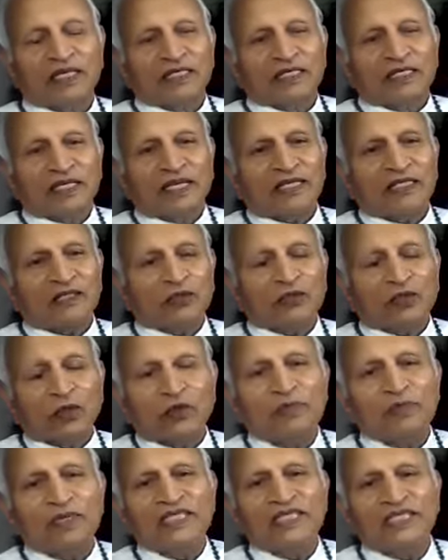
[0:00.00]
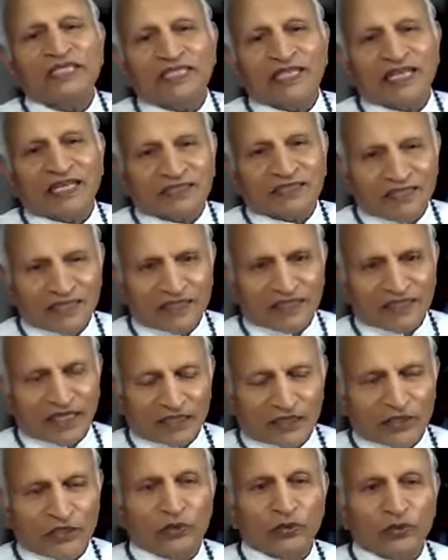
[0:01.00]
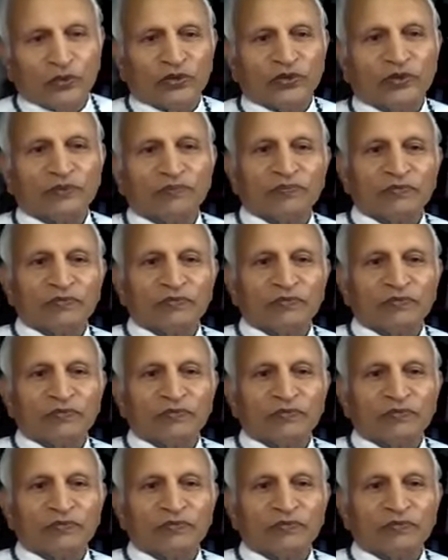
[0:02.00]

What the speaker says: There are so many techniques are used.